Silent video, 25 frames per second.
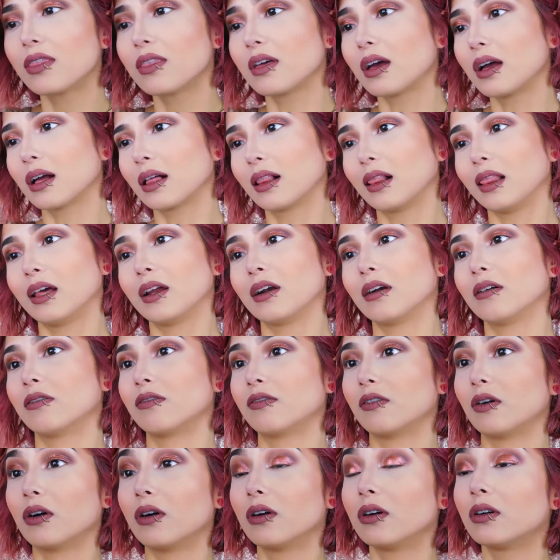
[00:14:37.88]
the glitter
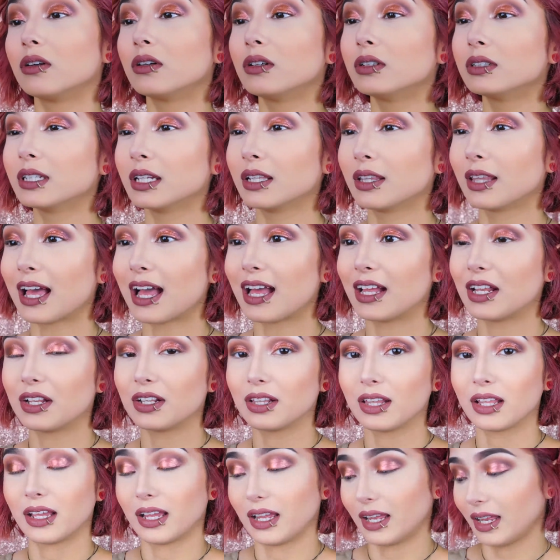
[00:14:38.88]
foils and that,
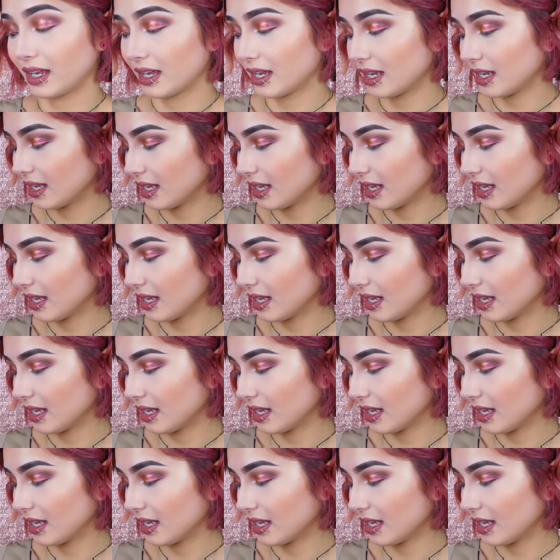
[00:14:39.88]
like,